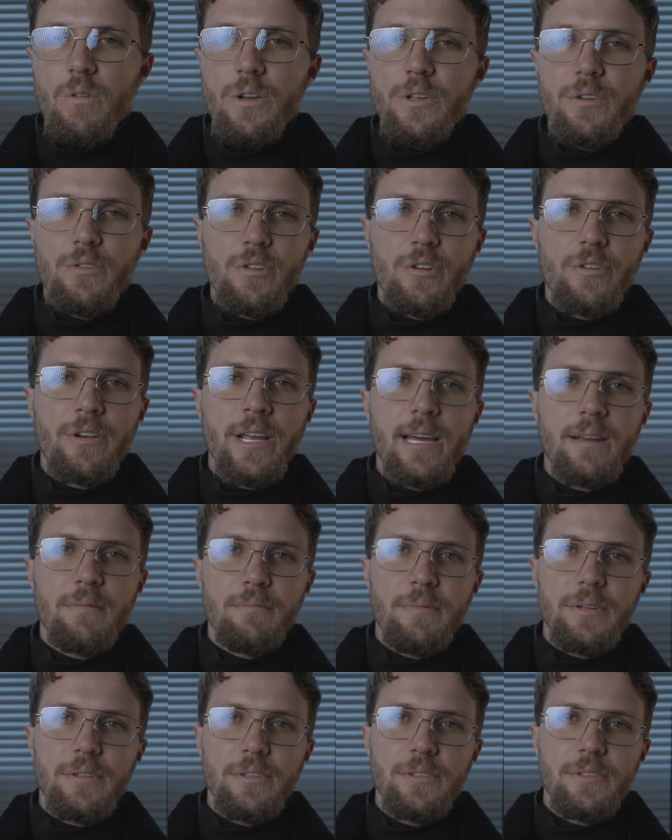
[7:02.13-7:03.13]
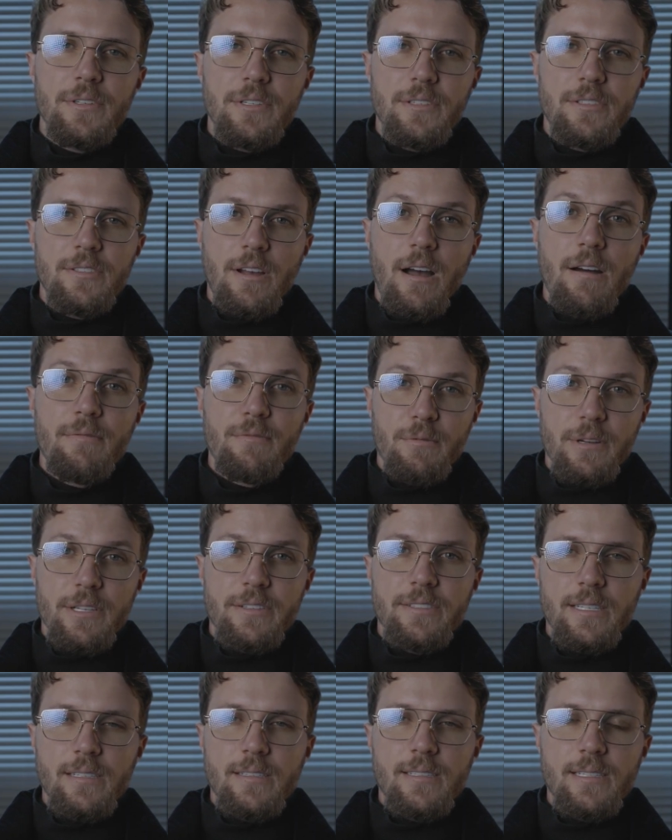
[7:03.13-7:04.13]
When you learn how to build software
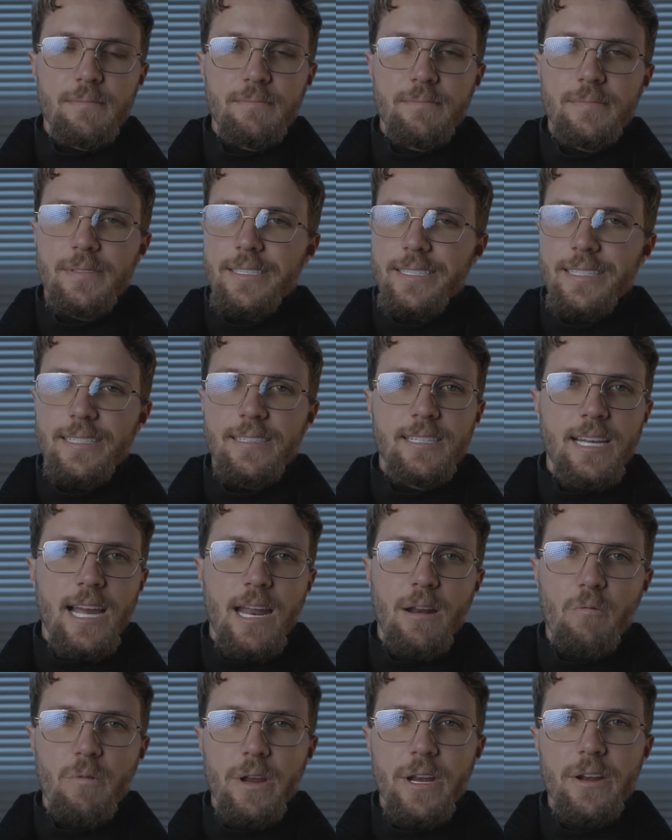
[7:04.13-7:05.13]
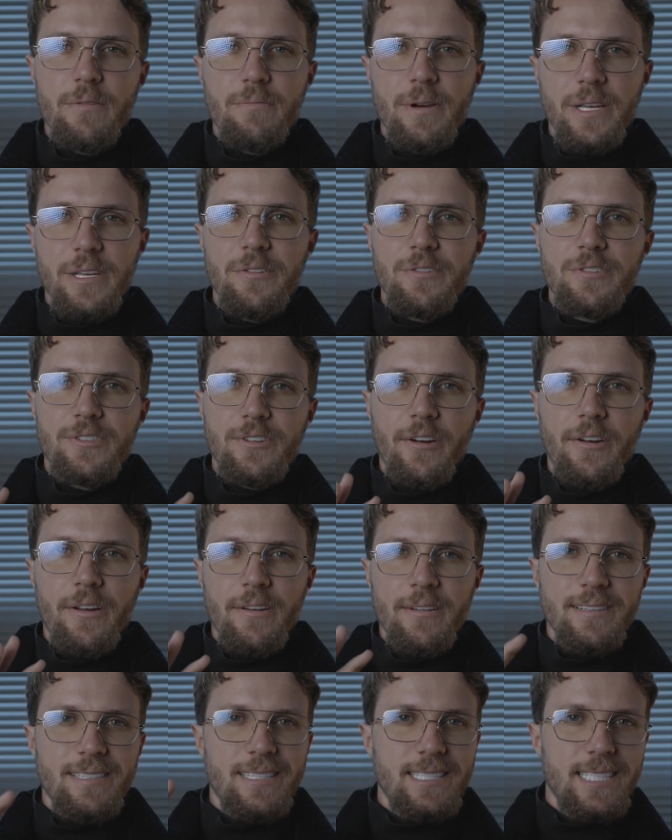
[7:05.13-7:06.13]
systems, it's kind of weird, but you start
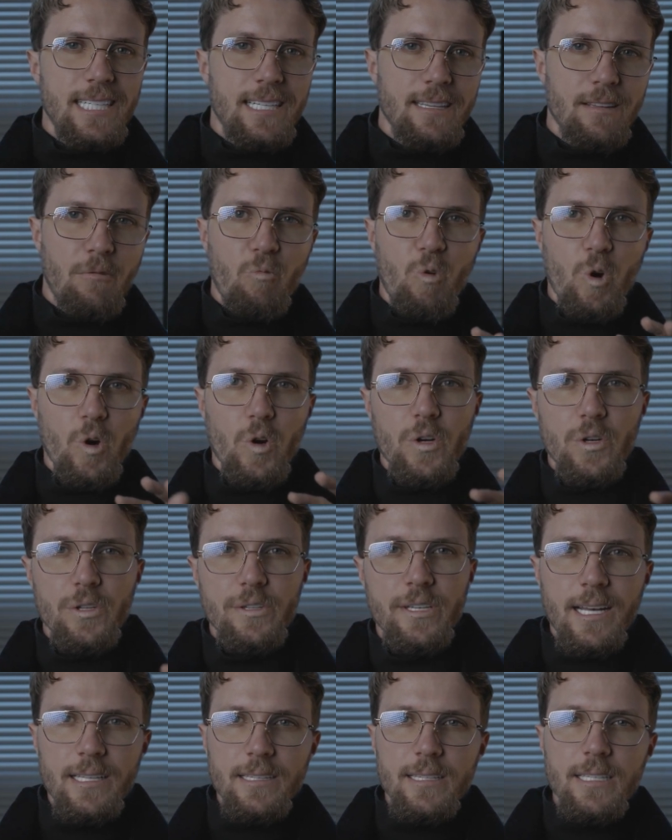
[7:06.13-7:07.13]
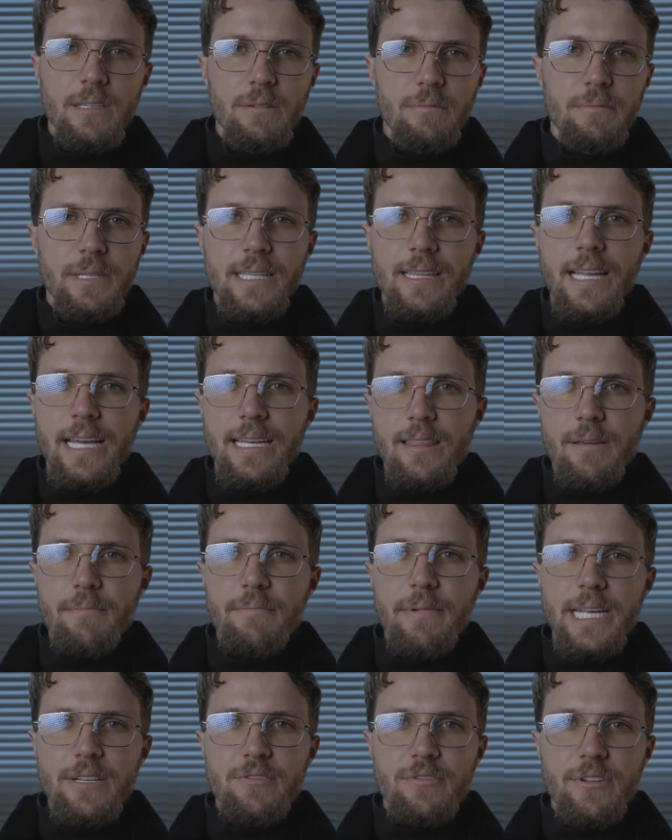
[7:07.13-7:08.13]
seeing the world a little bit like the
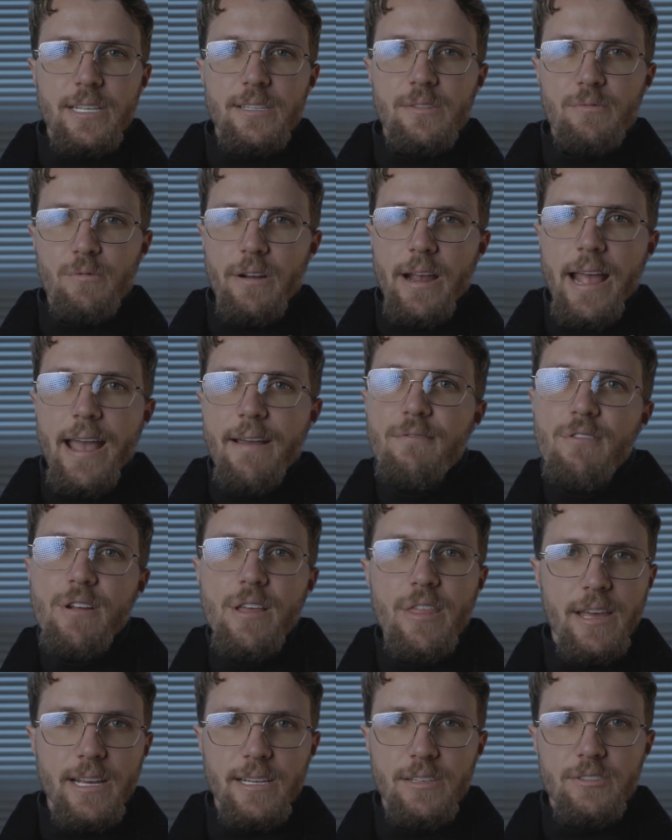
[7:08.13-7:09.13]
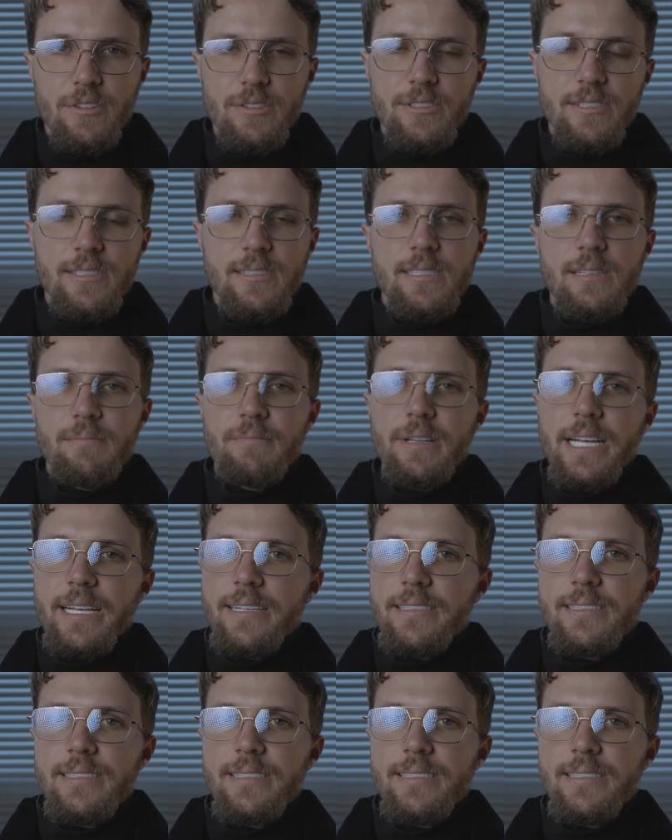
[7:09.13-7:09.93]
matrix where everything starts to seem like a